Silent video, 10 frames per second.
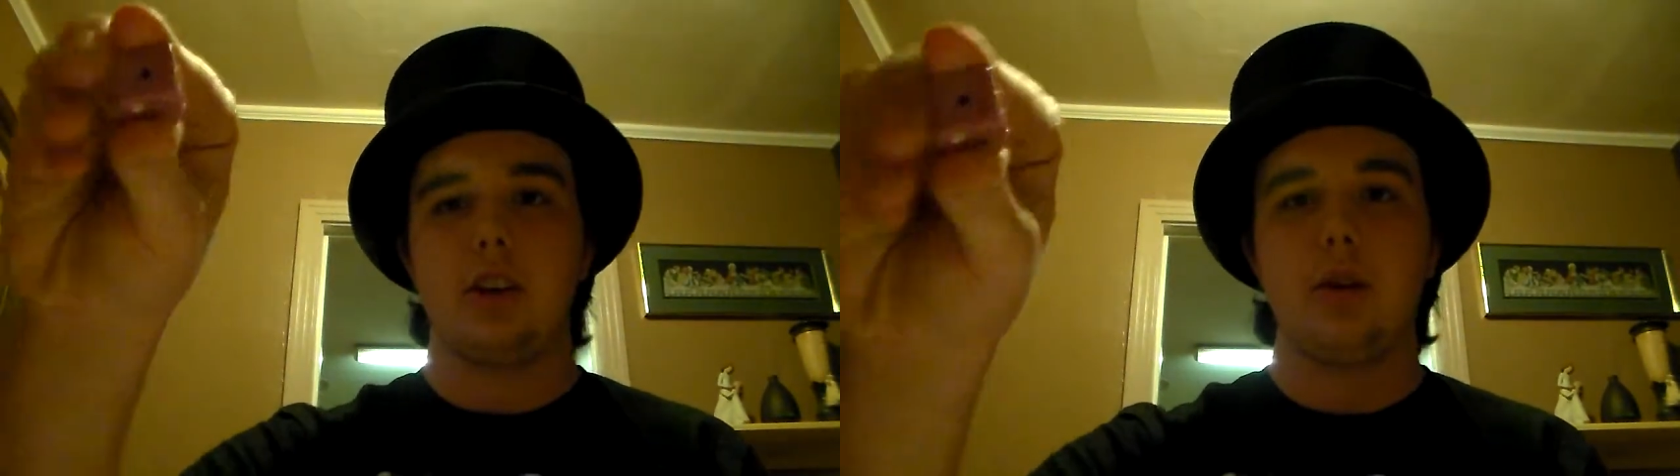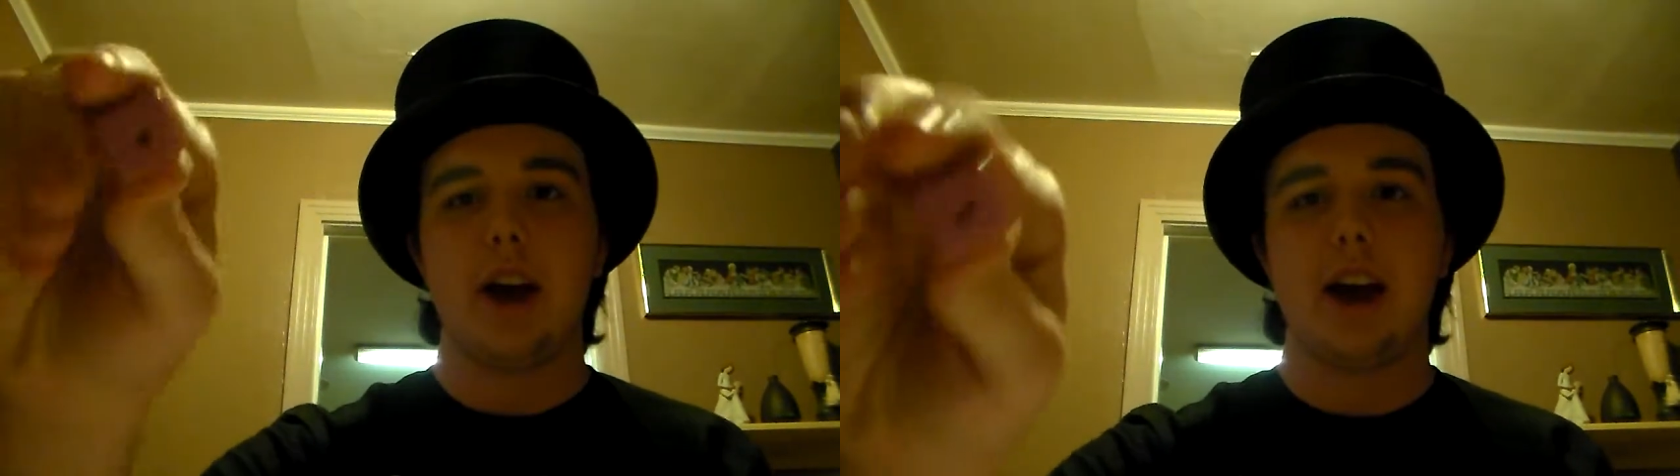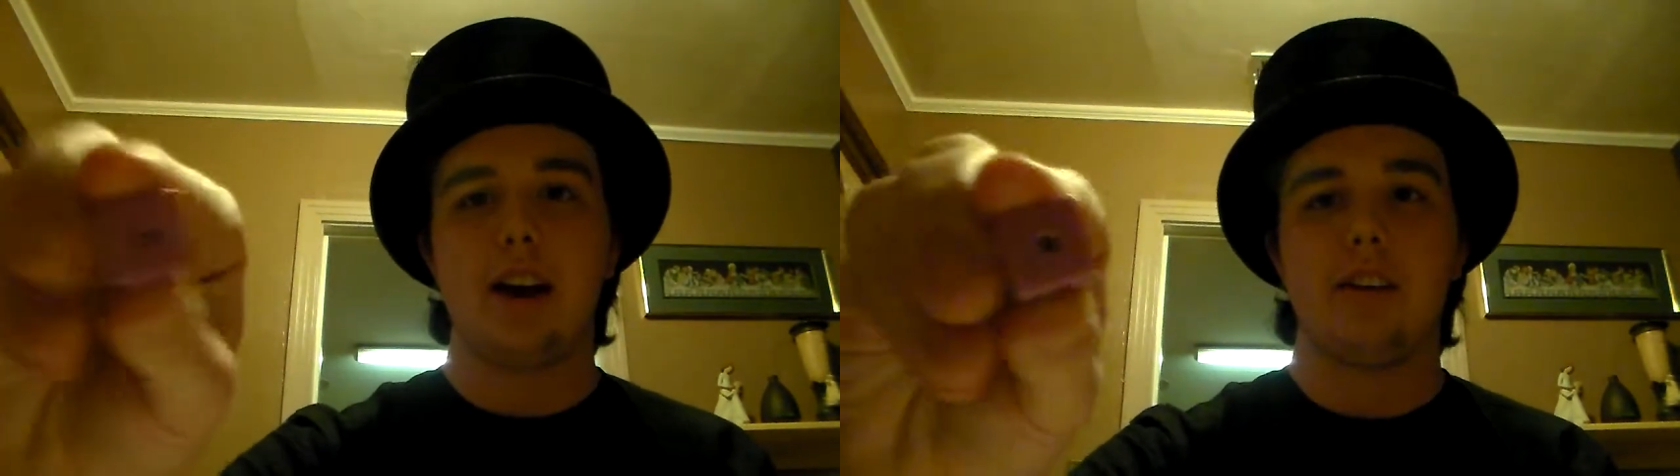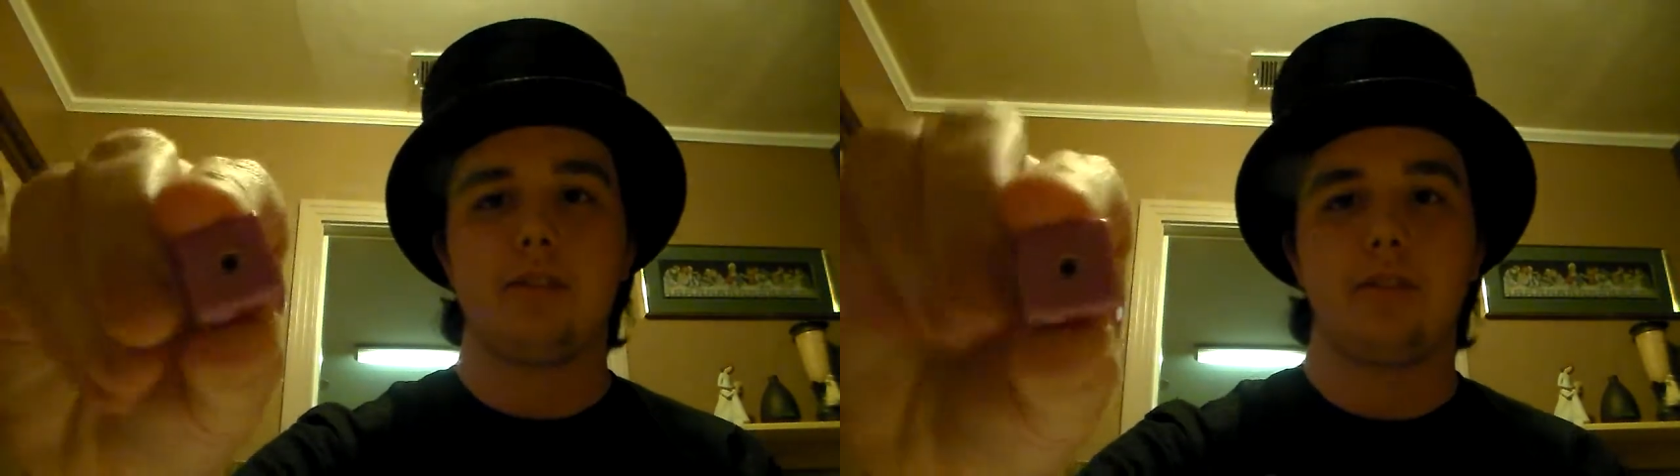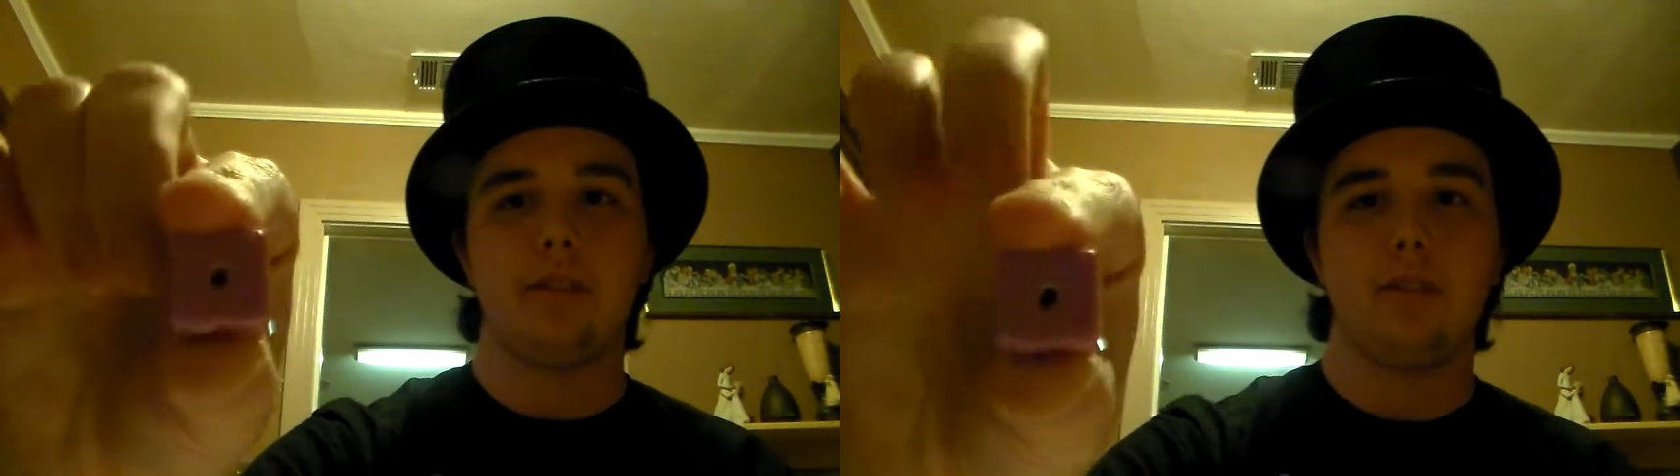You
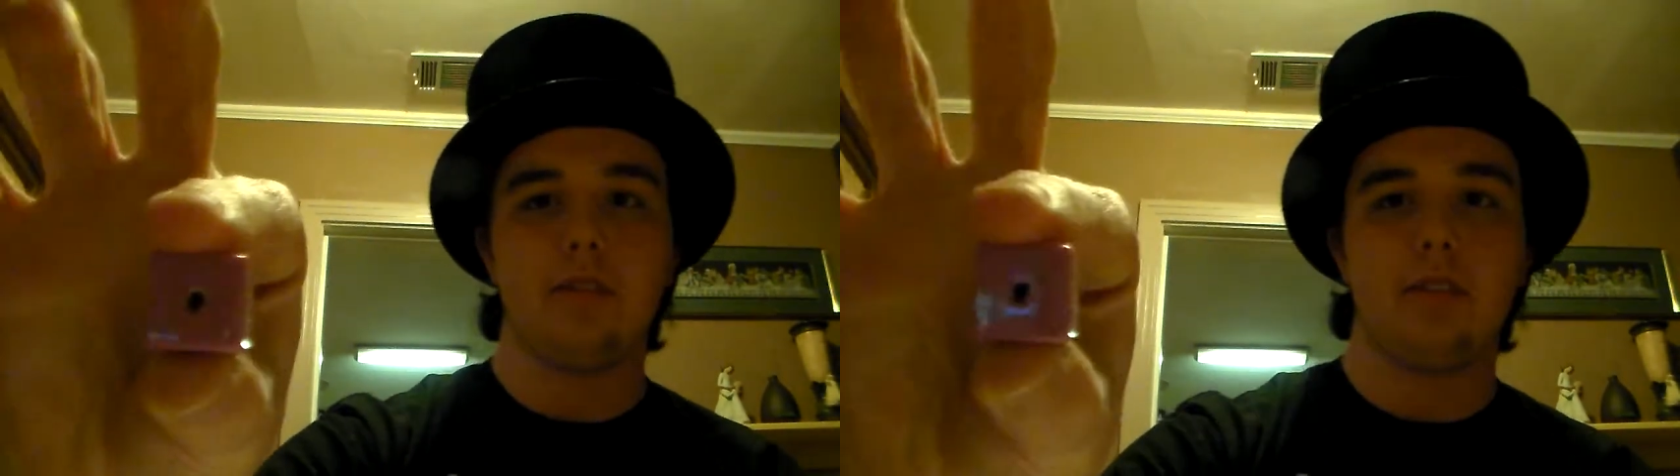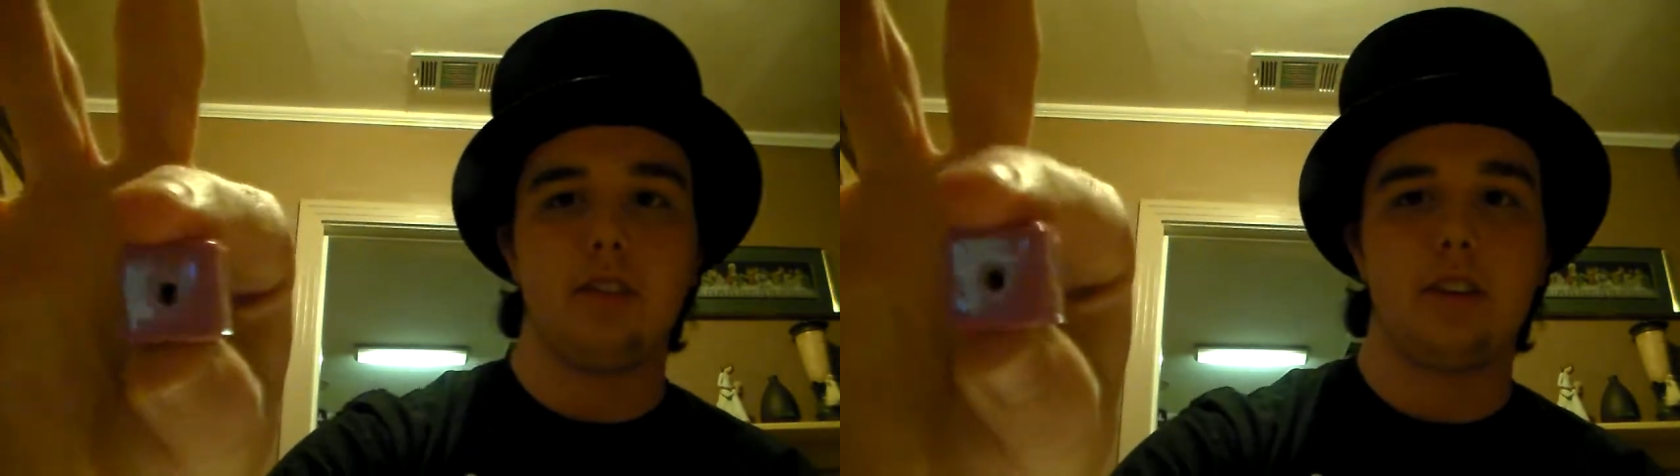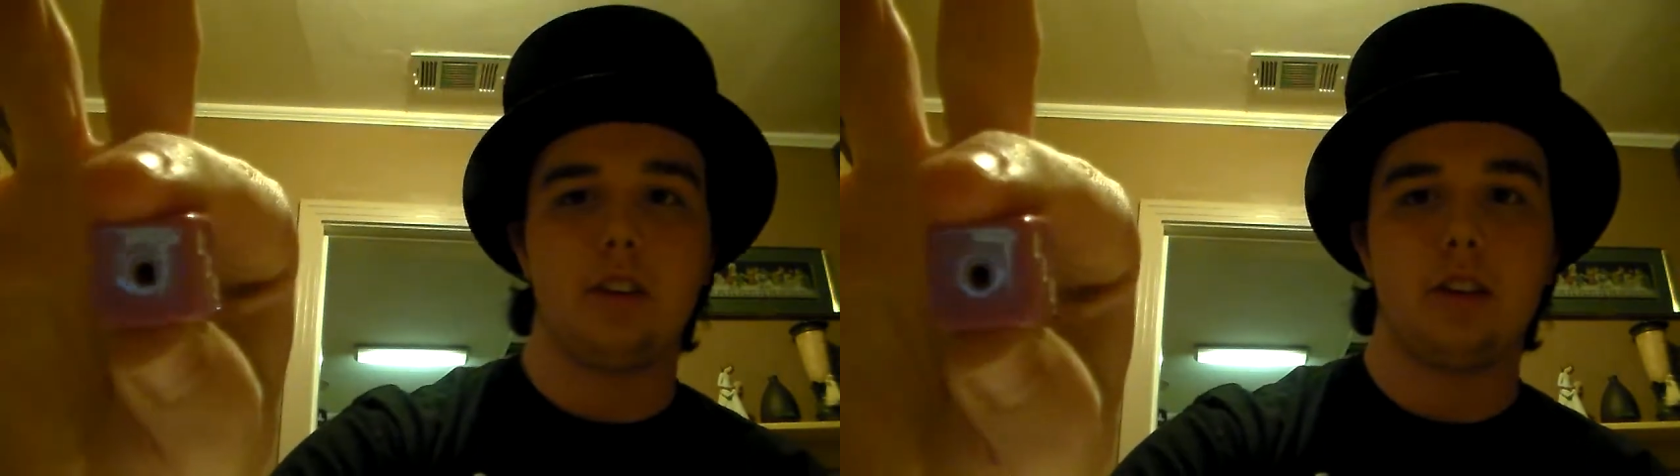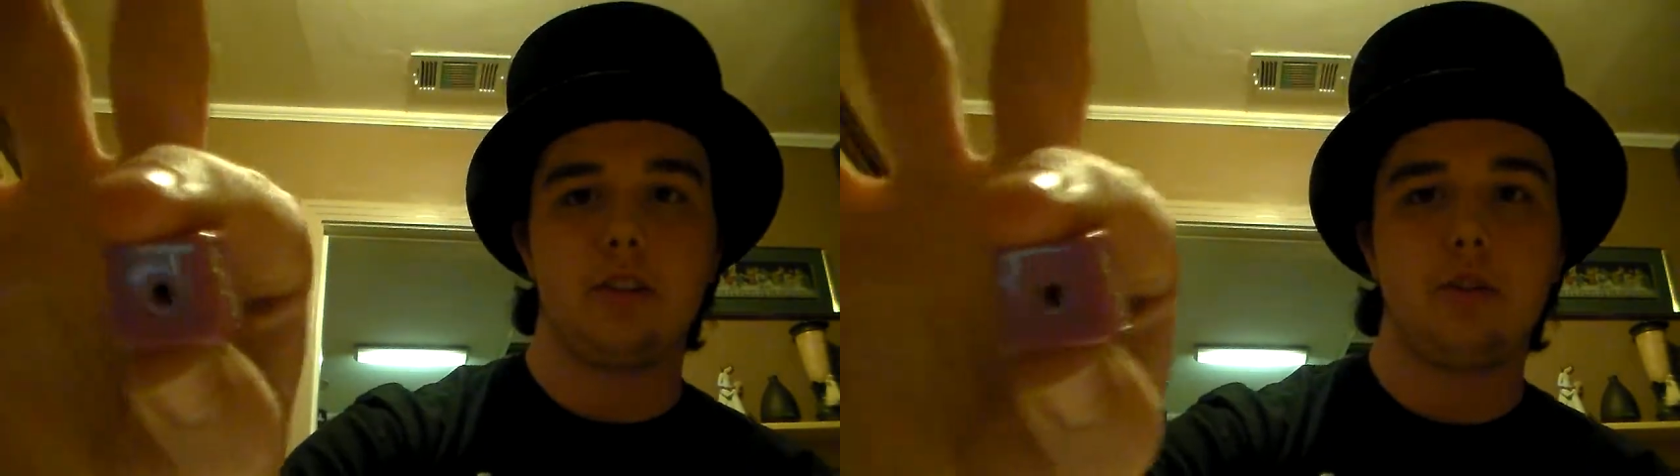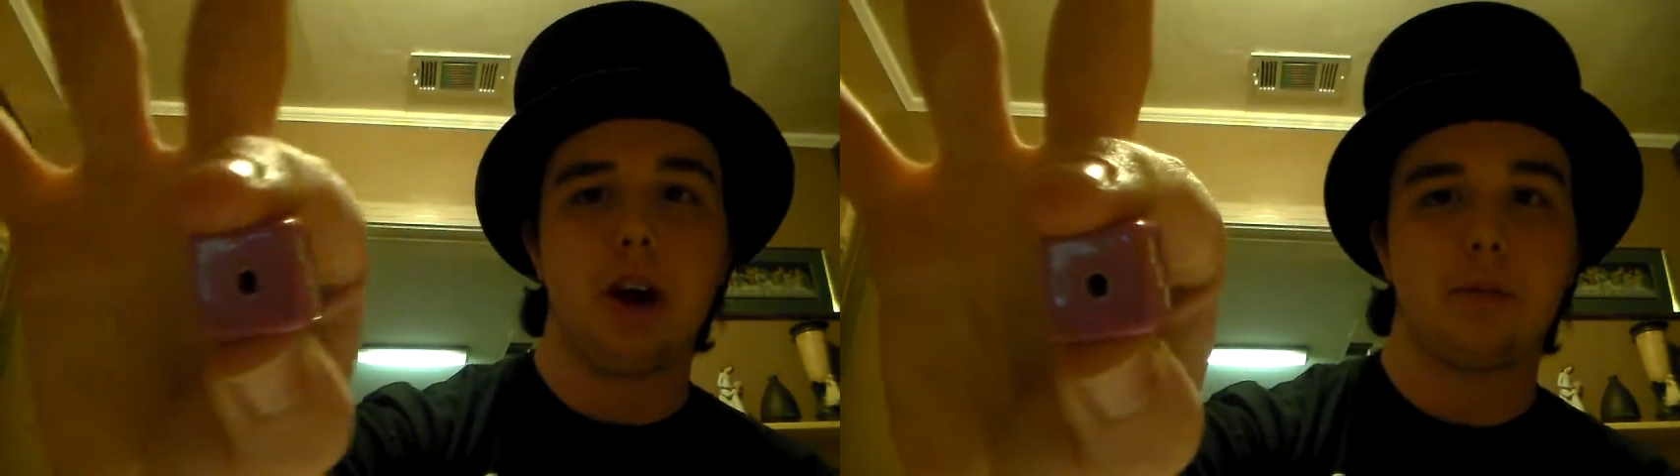have
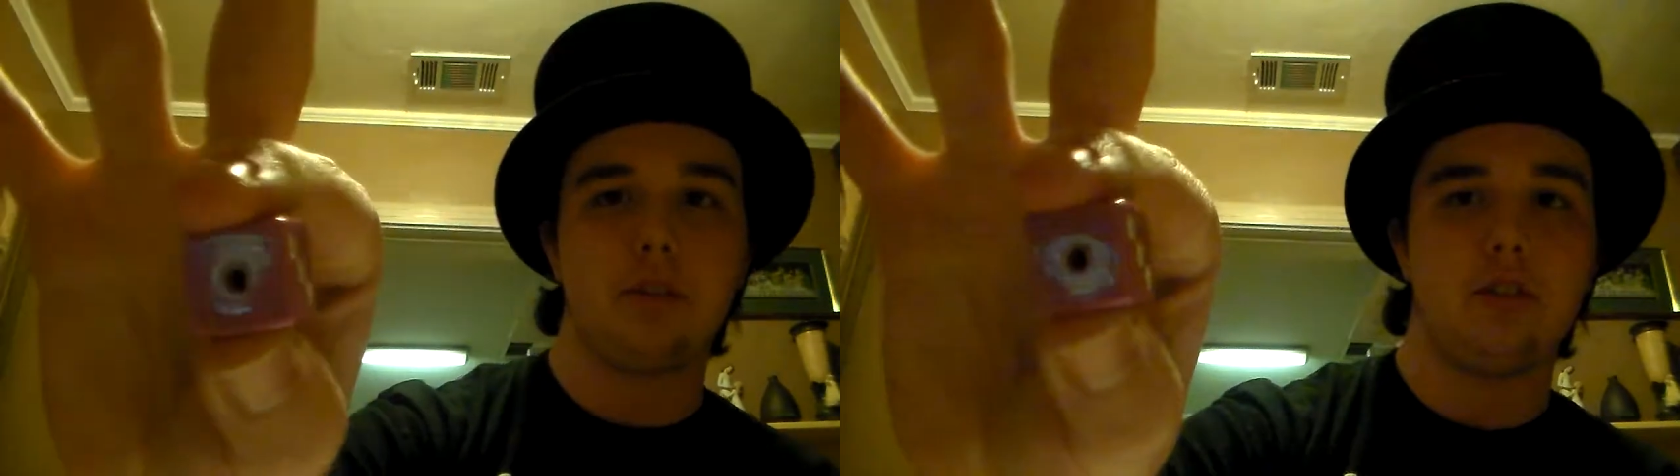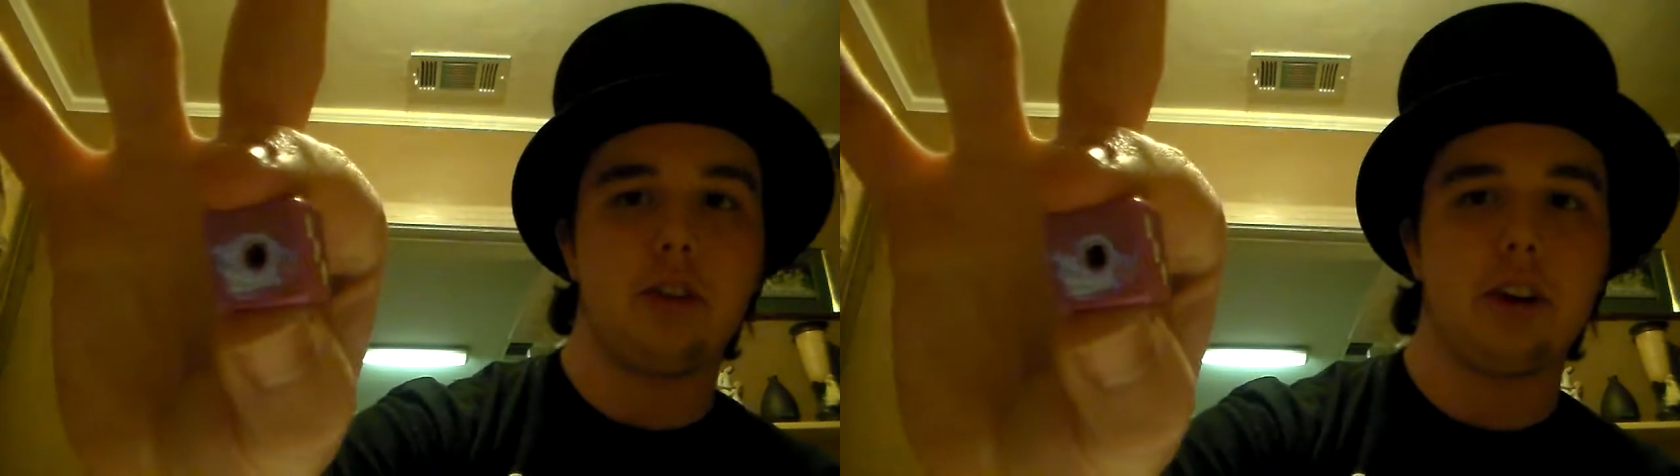two options.